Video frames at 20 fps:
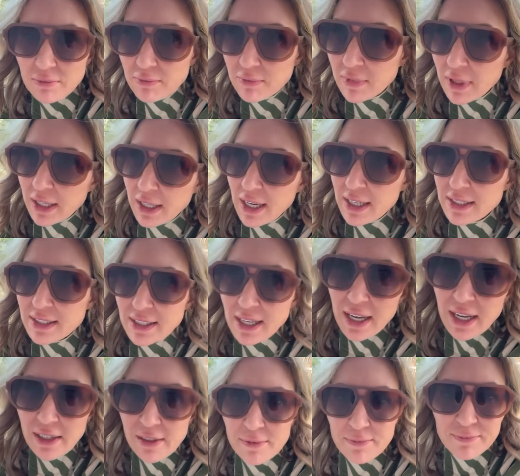Like I
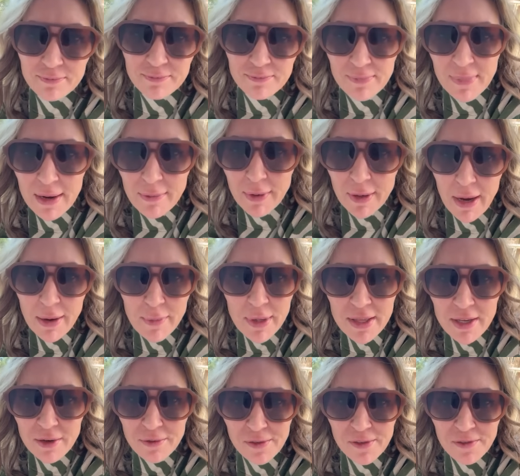said, maybe I'm in
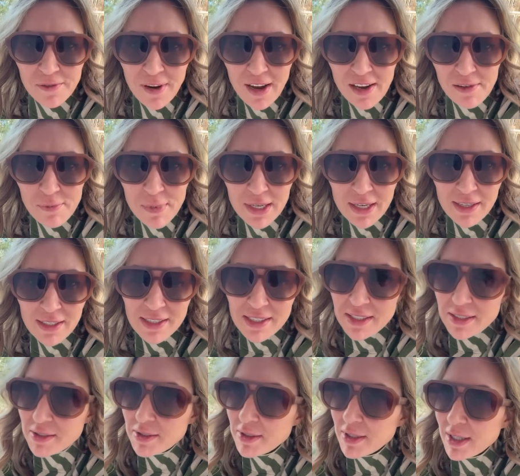there for 5 minutes.